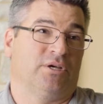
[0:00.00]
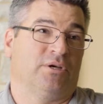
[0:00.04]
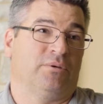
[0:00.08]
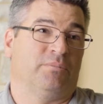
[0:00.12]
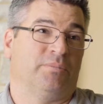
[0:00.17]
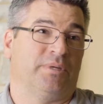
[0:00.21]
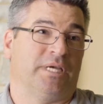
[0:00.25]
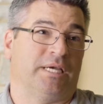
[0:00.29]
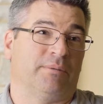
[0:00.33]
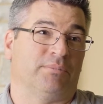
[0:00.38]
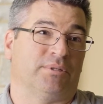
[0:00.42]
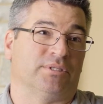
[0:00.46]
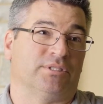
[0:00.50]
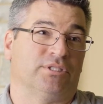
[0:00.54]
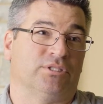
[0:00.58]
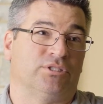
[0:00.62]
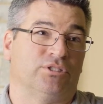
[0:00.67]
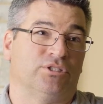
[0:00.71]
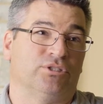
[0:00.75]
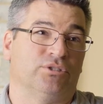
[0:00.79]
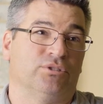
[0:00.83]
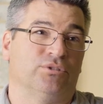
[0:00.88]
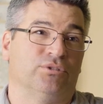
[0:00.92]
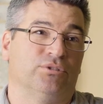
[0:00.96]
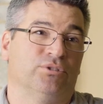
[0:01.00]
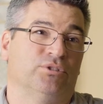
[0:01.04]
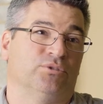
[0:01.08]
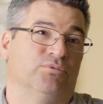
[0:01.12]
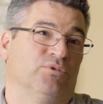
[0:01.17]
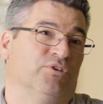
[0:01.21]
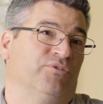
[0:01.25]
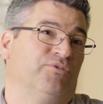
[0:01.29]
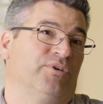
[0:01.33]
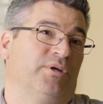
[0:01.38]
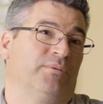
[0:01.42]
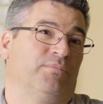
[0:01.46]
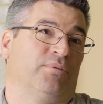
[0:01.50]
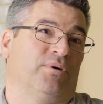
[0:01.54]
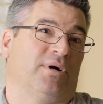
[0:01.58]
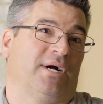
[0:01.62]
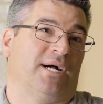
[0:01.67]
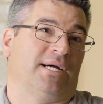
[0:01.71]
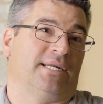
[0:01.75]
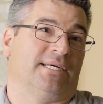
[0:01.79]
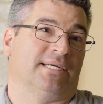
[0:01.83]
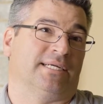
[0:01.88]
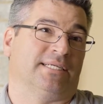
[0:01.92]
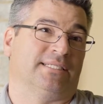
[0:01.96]
be able to choose roofing
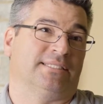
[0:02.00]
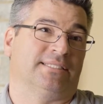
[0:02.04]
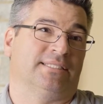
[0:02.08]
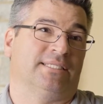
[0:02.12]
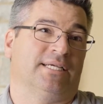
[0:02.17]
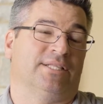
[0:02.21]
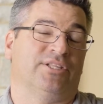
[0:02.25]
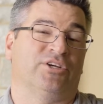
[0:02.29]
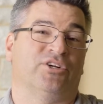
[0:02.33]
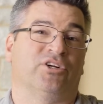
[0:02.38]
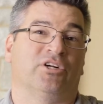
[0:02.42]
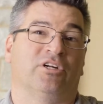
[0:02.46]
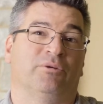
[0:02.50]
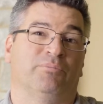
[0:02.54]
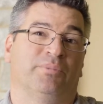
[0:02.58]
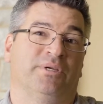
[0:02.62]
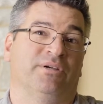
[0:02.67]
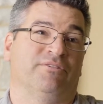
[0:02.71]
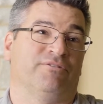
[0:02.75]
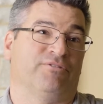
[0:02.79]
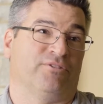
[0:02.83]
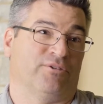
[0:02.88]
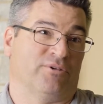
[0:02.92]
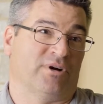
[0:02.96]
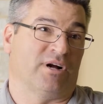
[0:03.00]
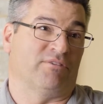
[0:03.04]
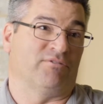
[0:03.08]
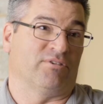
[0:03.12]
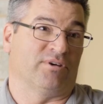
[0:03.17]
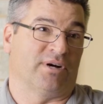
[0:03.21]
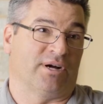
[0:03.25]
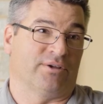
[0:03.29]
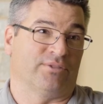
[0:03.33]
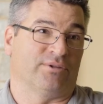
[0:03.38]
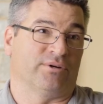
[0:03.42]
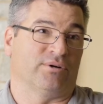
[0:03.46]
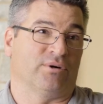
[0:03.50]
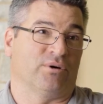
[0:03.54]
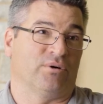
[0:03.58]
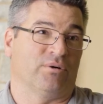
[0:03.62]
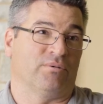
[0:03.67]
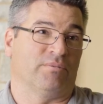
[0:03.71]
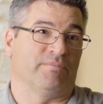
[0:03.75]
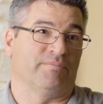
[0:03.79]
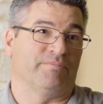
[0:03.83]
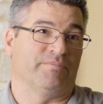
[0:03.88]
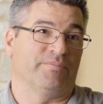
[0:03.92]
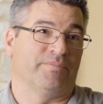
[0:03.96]
products that are going to be forever on their
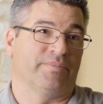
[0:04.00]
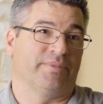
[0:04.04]
home.